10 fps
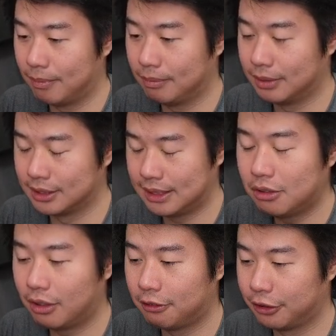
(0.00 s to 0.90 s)
the
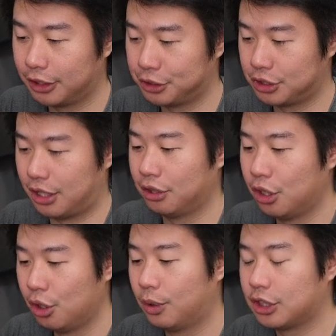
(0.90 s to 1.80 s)
secret for the cert,
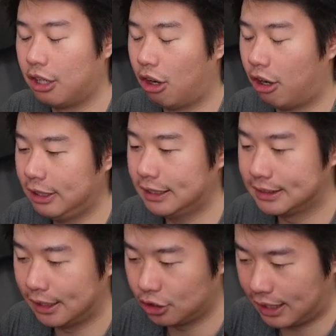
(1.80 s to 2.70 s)
which I already
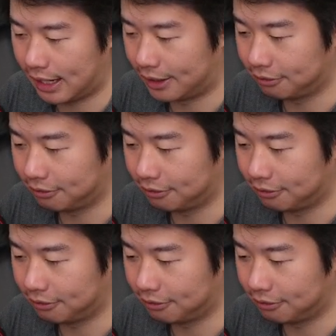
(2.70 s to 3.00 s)
essentially have